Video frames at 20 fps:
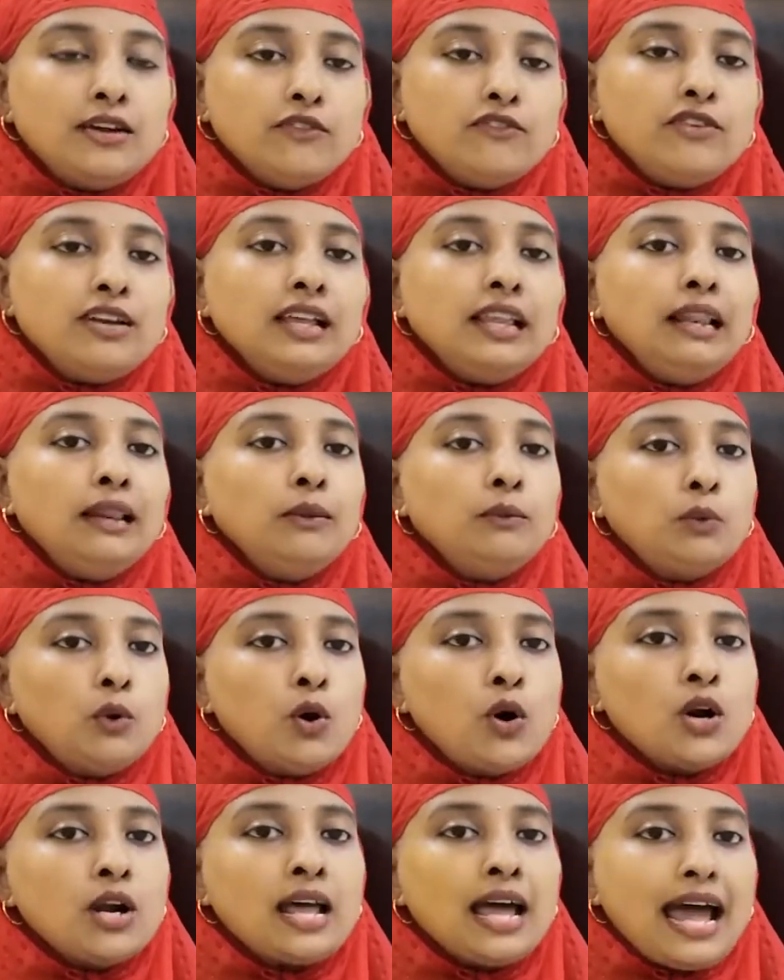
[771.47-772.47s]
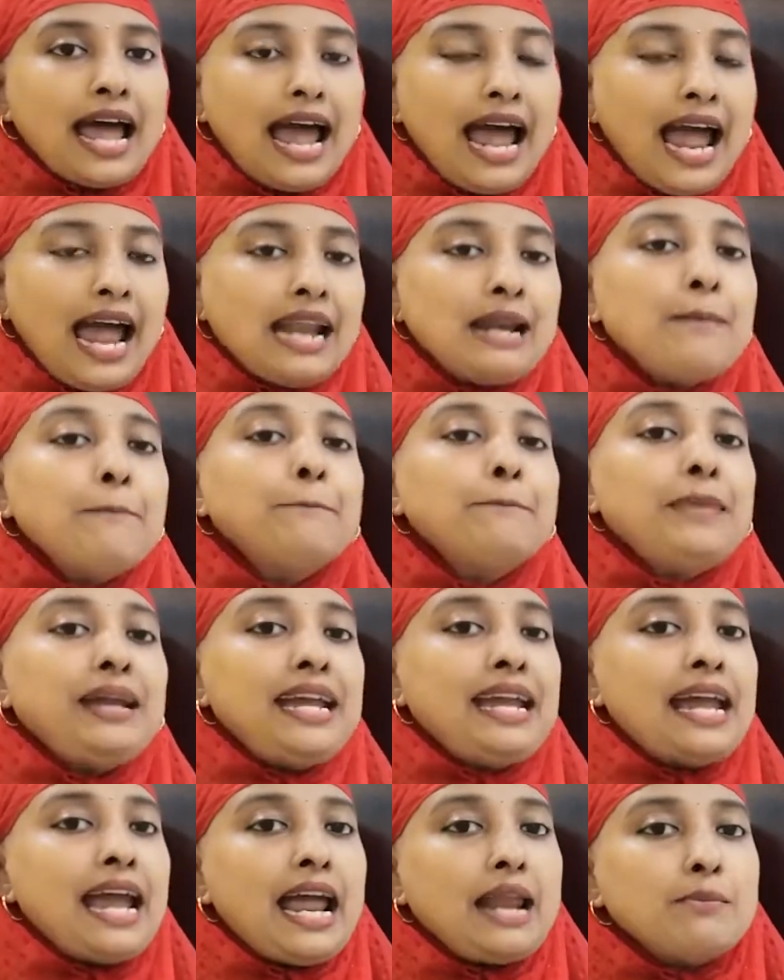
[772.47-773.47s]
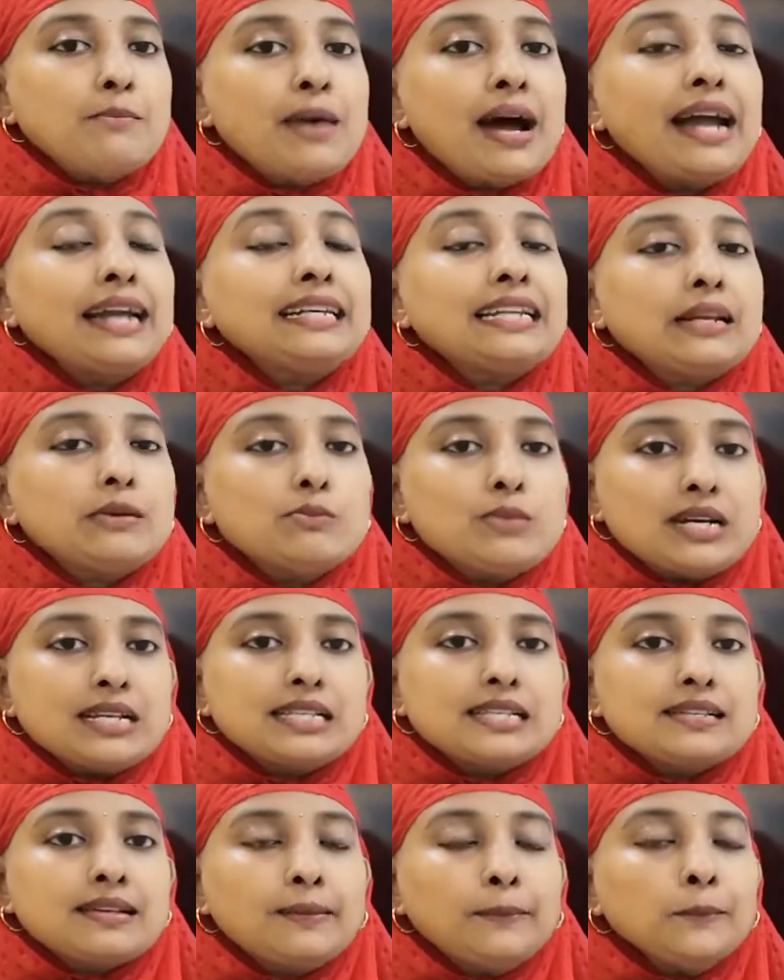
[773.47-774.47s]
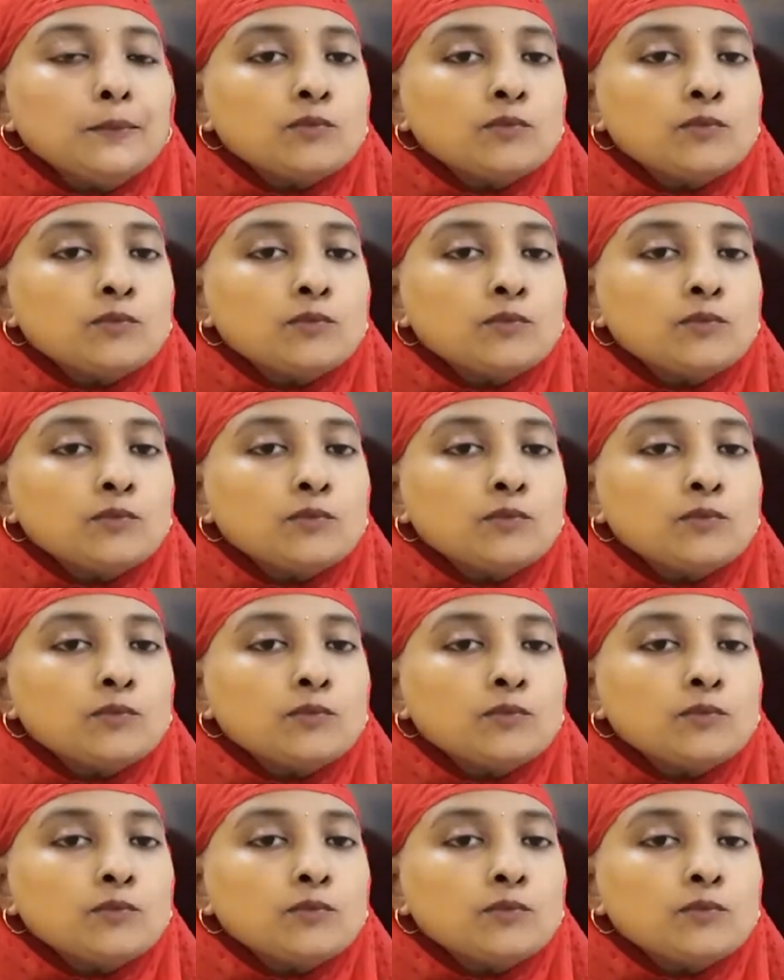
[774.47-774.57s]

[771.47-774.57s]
will, would and may and might and must.